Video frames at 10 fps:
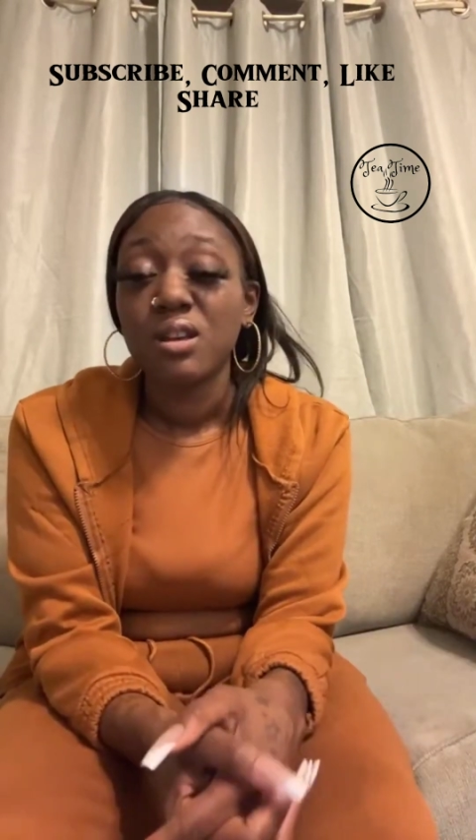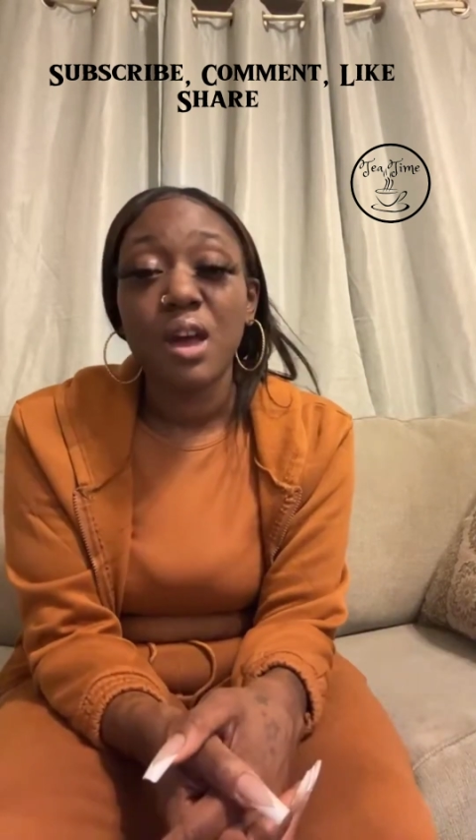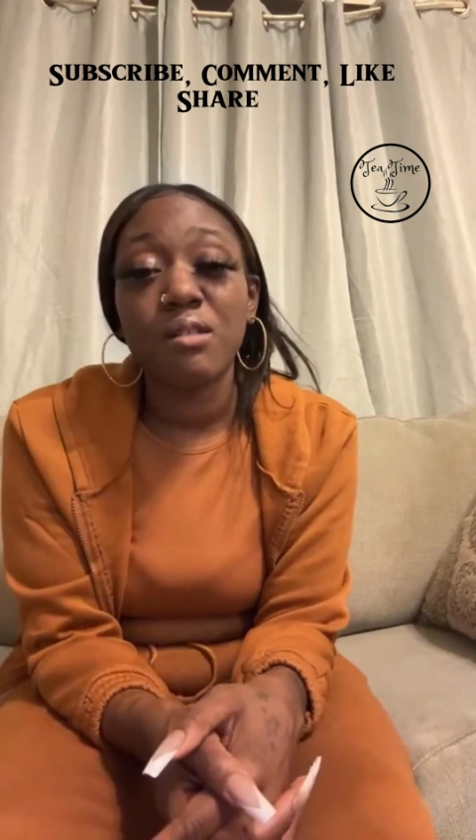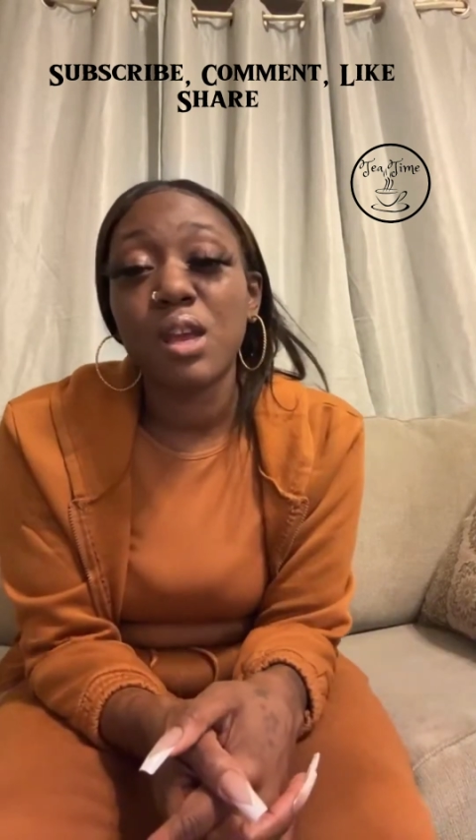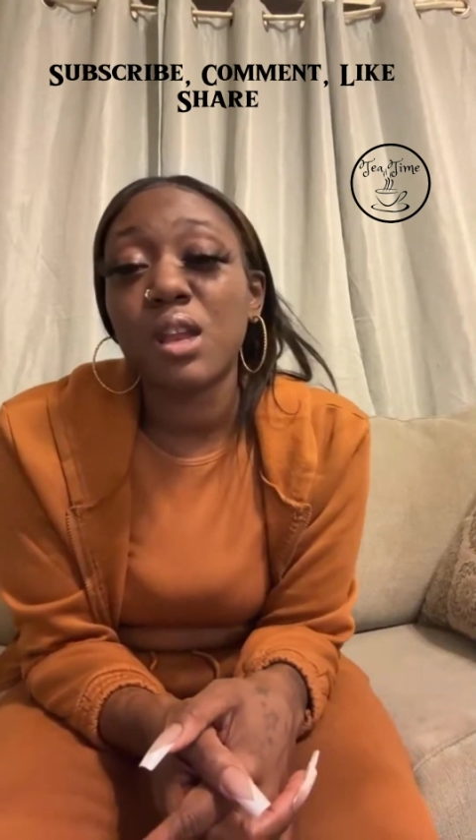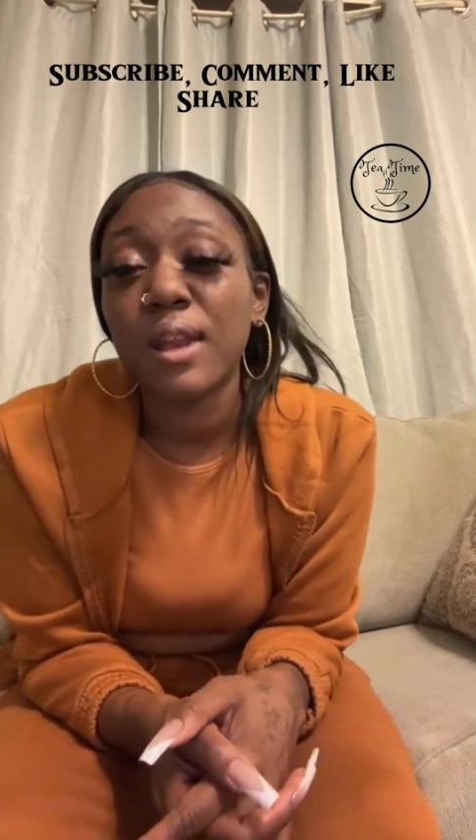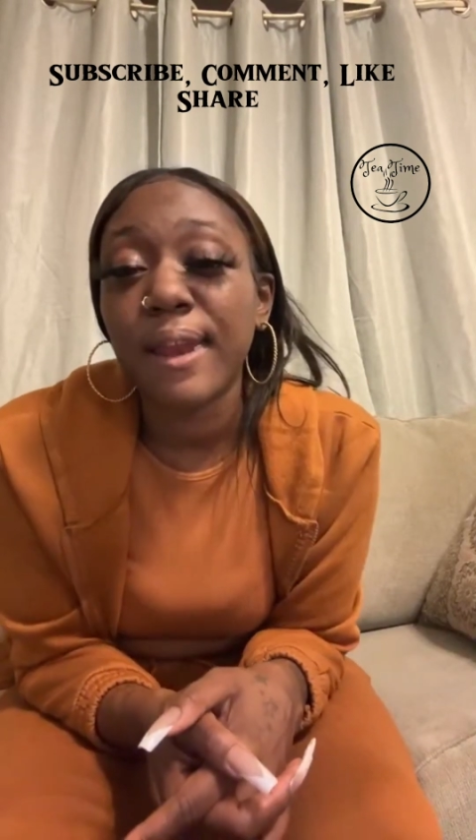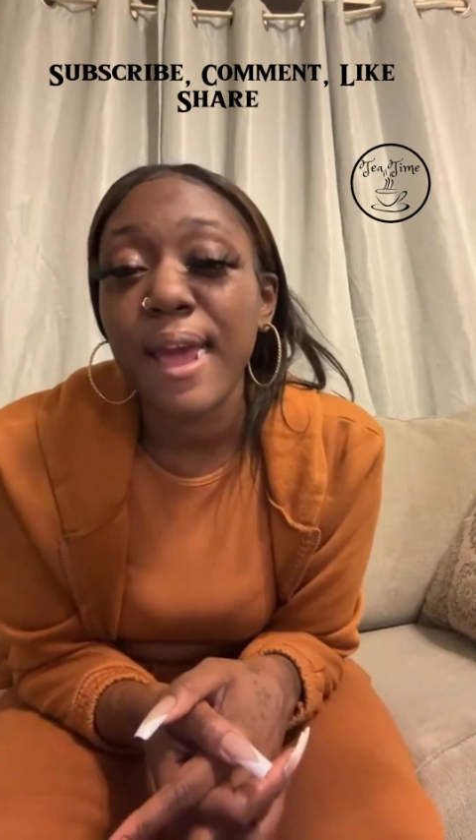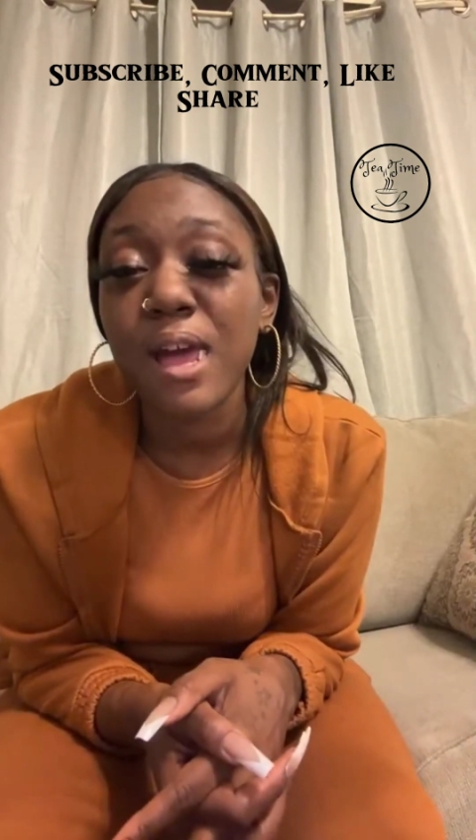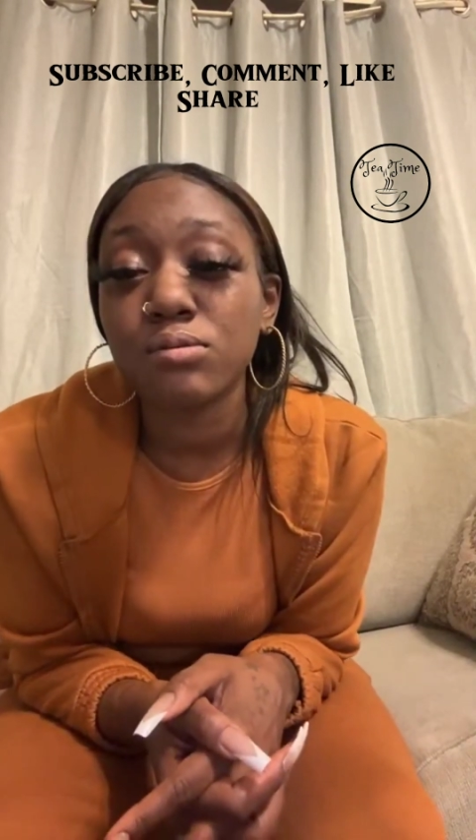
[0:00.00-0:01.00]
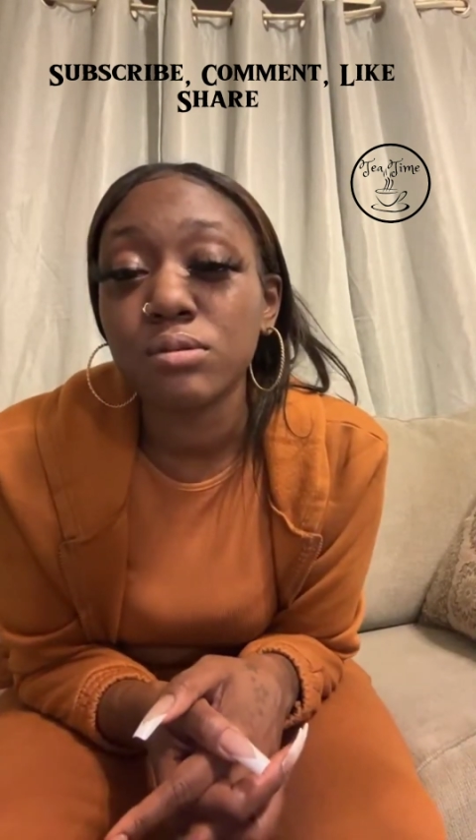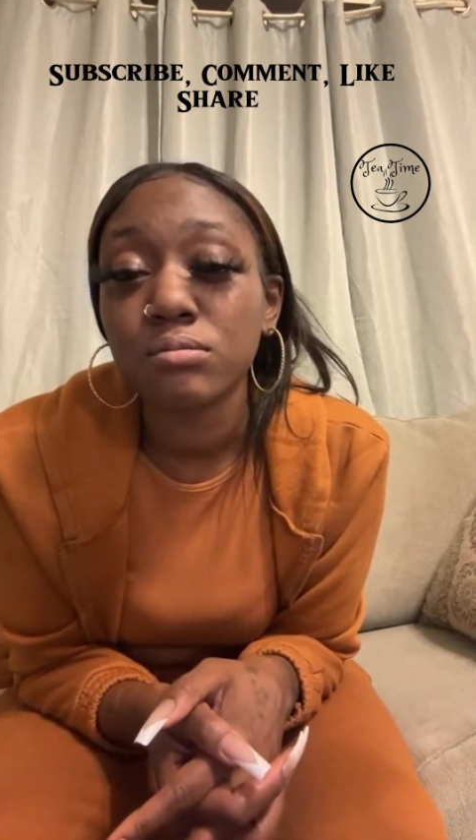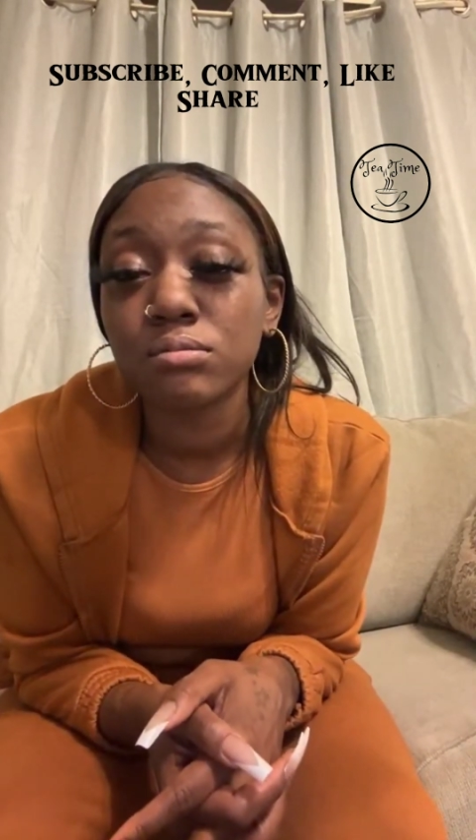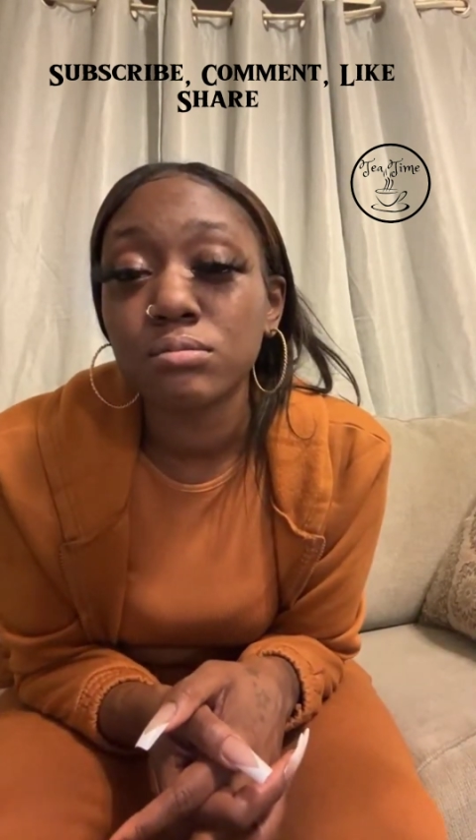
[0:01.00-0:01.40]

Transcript: Y'all don't get nothing else.